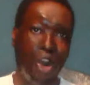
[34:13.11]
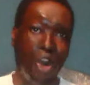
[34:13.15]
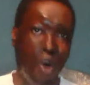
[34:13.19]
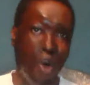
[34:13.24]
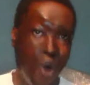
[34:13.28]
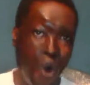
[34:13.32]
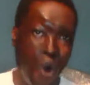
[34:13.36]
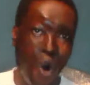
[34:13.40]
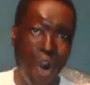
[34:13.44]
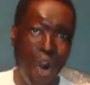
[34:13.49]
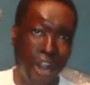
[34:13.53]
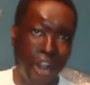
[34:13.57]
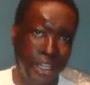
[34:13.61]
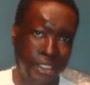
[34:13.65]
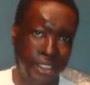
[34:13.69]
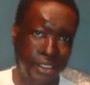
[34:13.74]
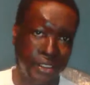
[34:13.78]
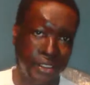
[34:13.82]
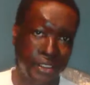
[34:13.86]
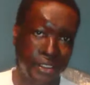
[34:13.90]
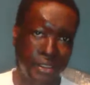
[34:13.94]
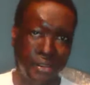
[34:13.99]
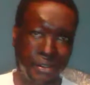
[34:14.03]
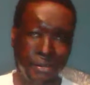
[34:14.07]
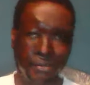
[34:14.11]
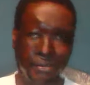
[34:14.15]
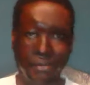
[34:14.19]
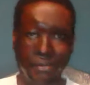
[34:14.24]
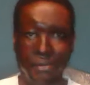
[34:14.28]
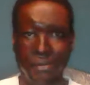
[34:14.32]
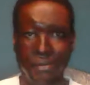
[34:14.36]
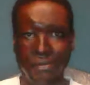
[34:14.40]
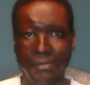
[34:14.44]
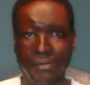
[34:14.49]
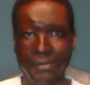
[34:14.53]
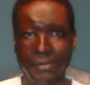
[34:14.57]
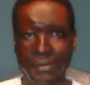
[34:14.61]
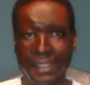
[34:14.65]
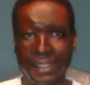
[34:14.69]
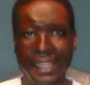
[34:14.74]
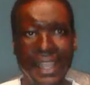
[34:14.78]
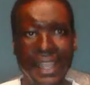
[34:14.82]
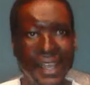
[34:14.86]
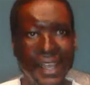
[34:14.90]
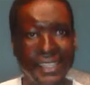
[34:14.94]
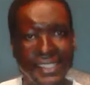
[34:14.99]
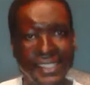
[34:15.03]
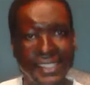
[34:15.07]
August
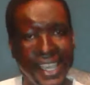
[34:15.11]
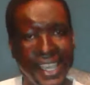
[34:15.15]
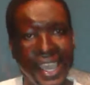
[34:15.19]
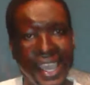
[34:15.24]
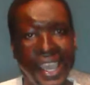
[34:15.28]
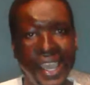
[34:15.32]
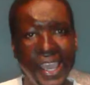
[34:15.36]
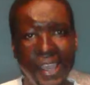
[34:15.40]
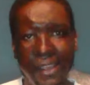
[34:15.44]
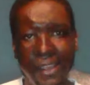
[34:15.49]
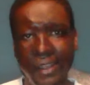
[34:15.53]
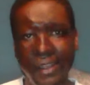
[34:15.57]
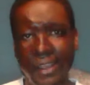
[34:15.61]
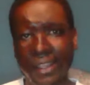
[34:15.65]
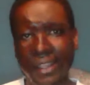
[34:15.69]
last year,